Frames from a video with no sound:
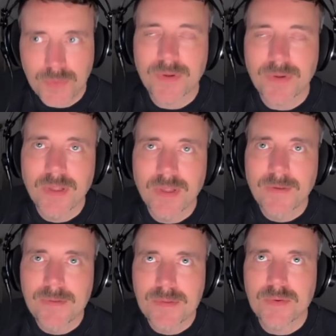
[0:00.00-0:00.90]

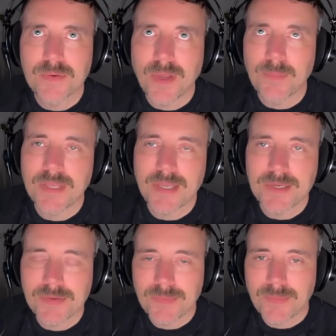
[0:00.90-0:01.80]
the
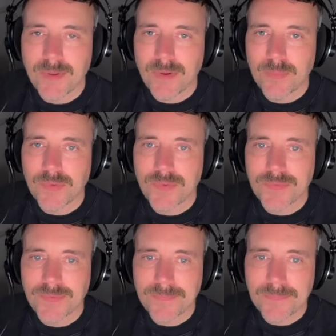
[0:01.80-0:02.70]
application process.